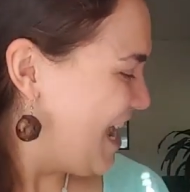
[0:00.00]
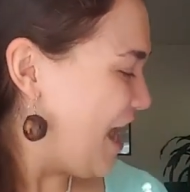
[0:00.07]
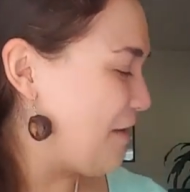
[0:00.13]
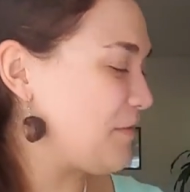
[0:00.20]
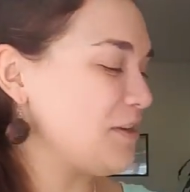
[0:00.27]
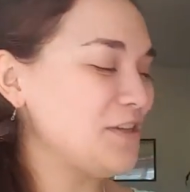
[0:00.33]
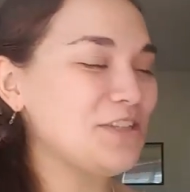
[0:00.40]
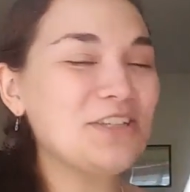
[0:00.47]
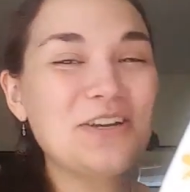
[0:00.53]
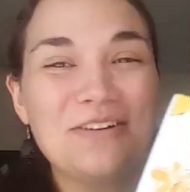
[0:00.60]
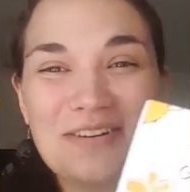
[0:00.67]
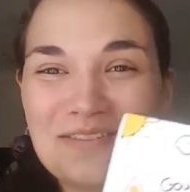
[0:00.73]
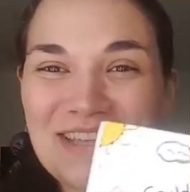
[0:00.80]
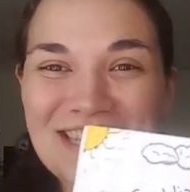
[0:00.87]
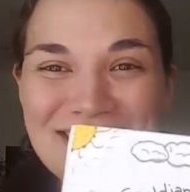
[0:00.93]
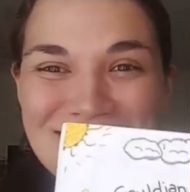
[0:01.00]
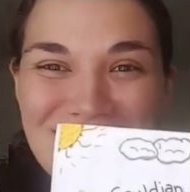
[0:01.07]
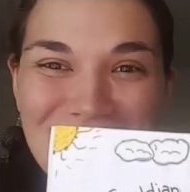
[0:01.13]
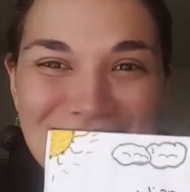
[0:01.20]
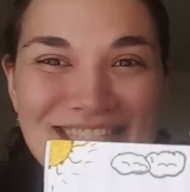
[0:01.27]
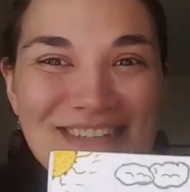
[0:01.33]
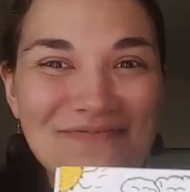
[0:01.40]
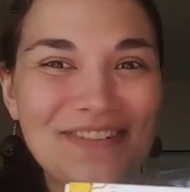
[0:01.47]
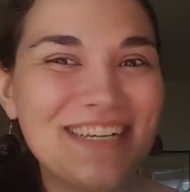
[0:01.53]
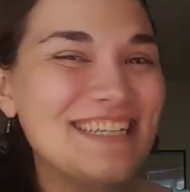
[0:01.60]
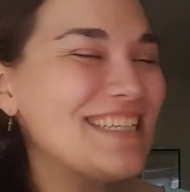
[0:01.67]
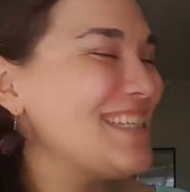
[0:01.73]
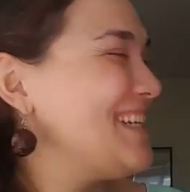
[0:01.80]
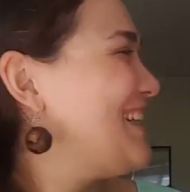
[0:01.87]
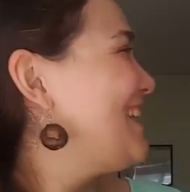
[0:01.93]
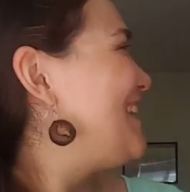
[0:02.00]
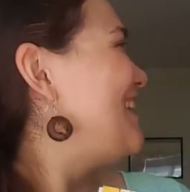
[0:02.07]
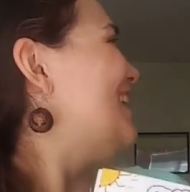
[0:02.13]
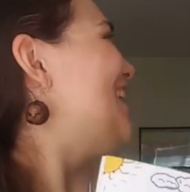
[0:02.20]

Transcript: I'm gonna show him like his awesome picture.